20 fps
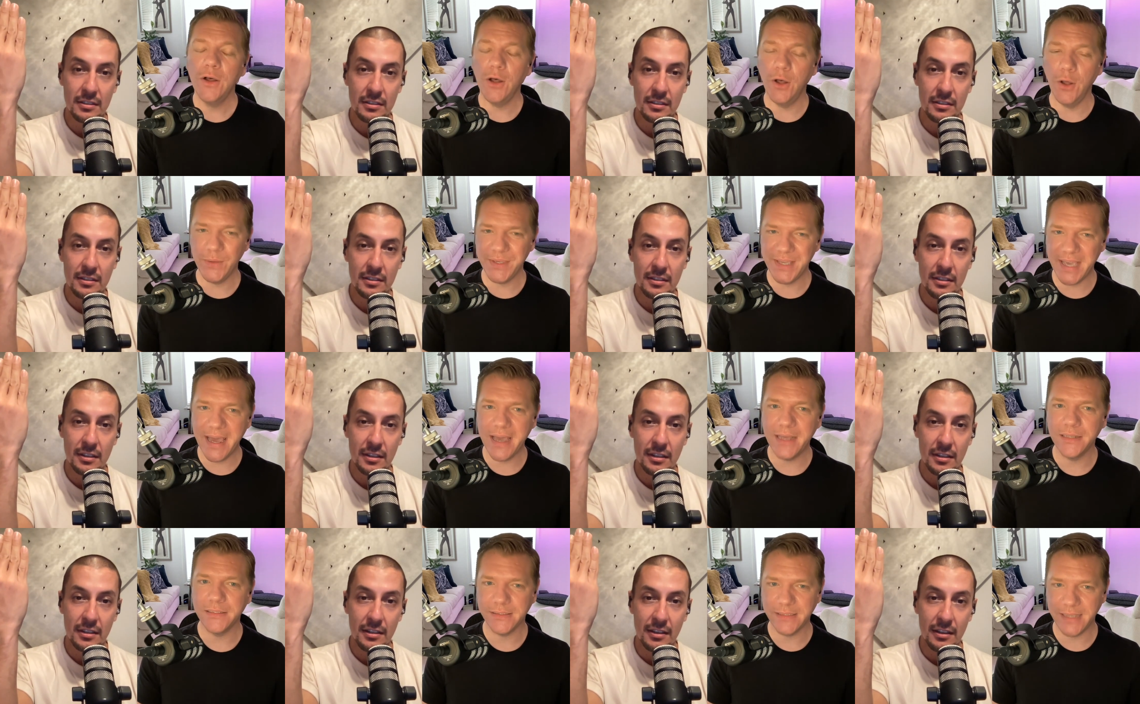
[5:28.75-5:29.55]
Speaker 1: Oh
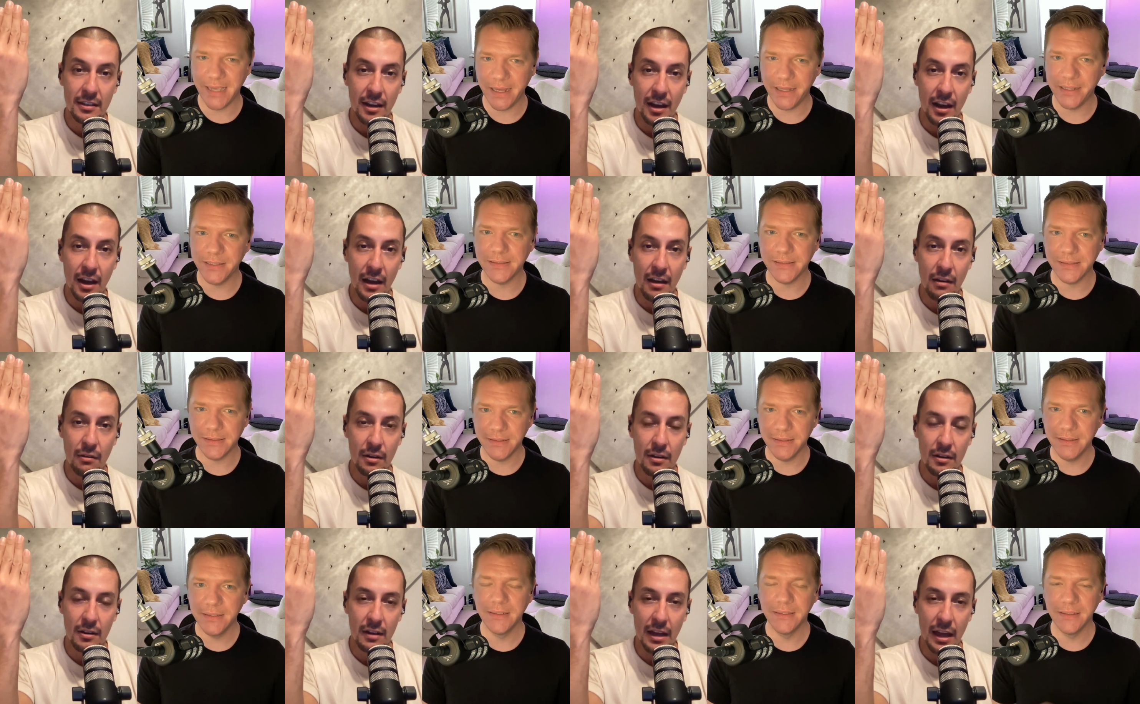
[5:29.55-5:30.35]
yes, yes.
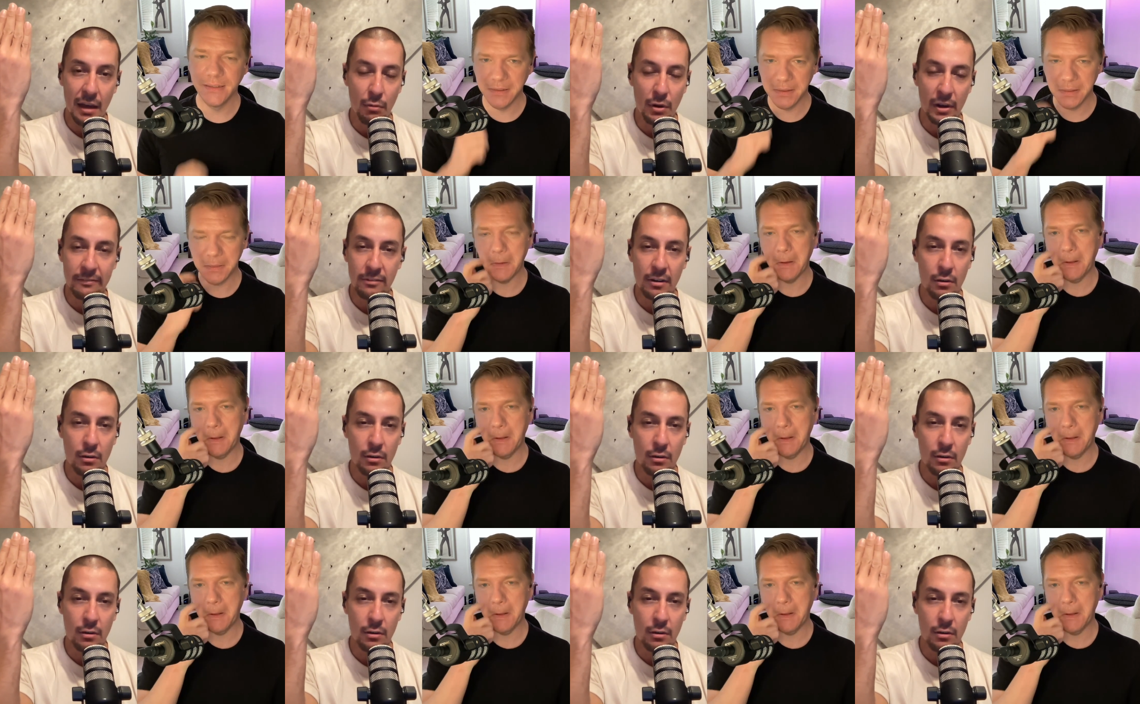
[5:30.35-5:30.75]
Uh, whatever